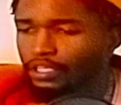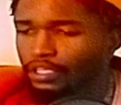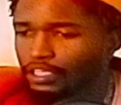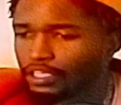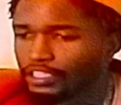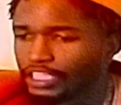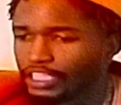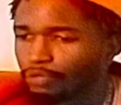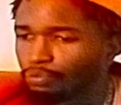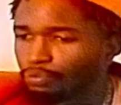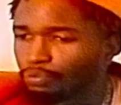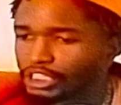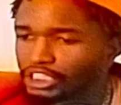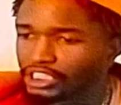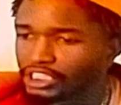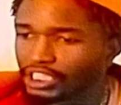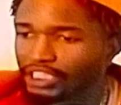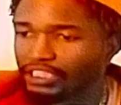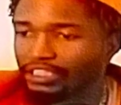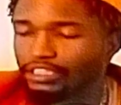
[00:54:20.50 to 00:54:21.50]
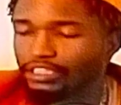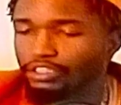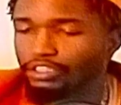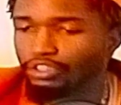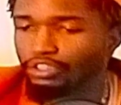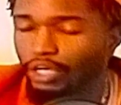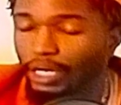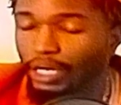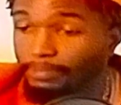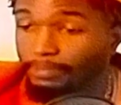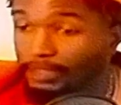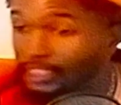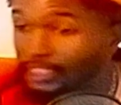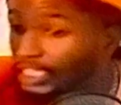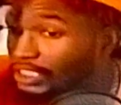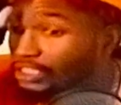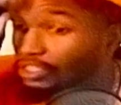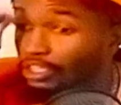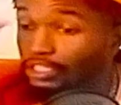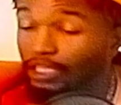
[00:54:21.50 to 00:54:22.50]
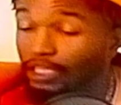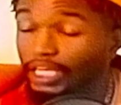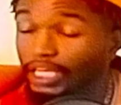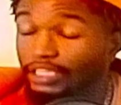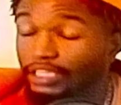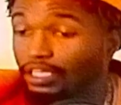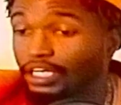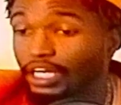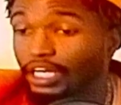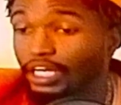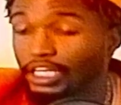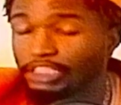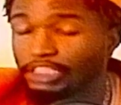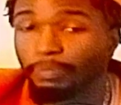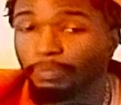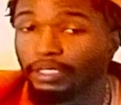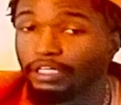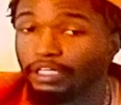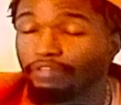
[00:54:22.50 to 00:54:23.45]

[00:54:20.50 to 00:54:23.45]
that we just, you know, I'm just on, like, the cusp of.